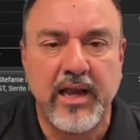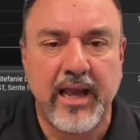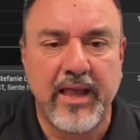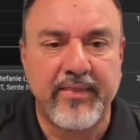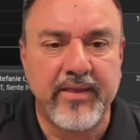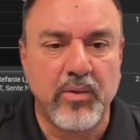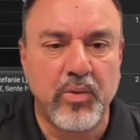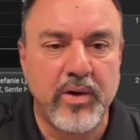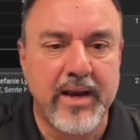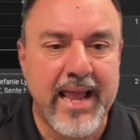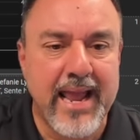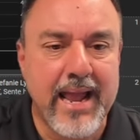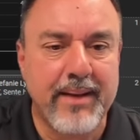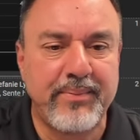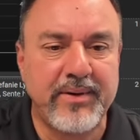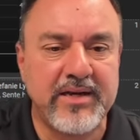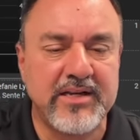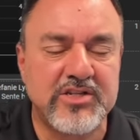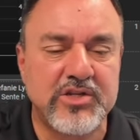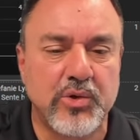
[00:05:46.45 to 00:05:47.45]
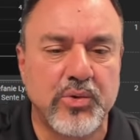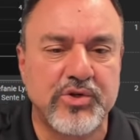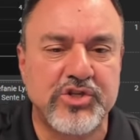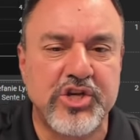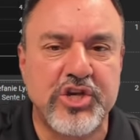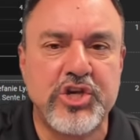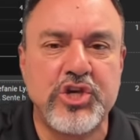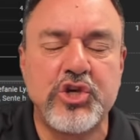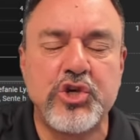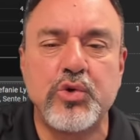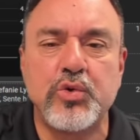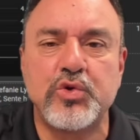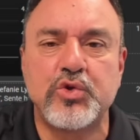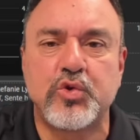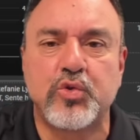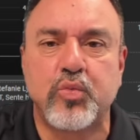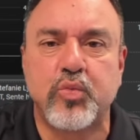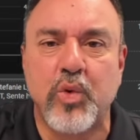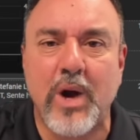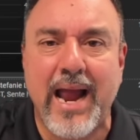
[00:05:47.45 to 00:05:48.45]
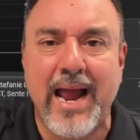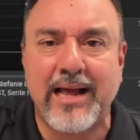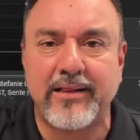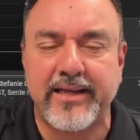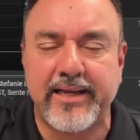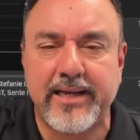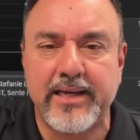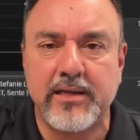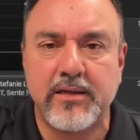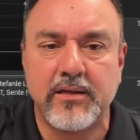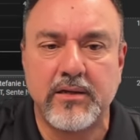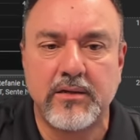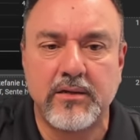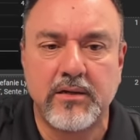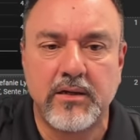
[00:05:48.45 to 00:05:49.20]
And then what happened is there was a huge rally,